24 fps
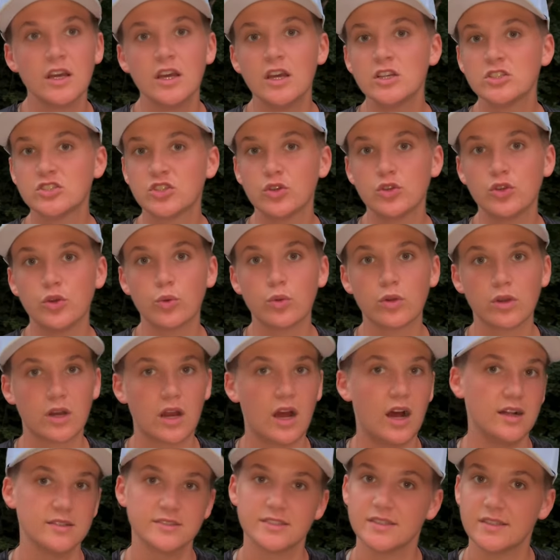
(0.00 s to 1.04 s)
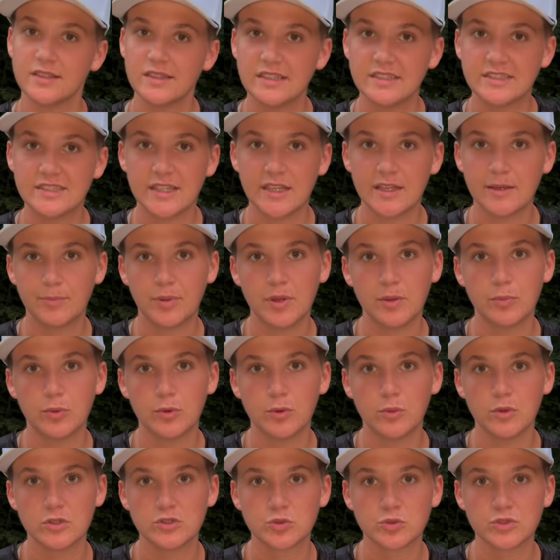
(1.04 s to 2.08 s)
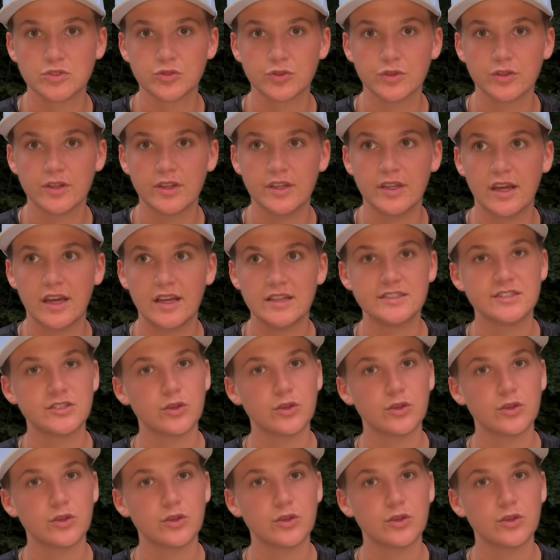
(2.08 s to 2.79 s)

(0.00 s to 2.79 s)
So you were constantly seeing people, which was really nice.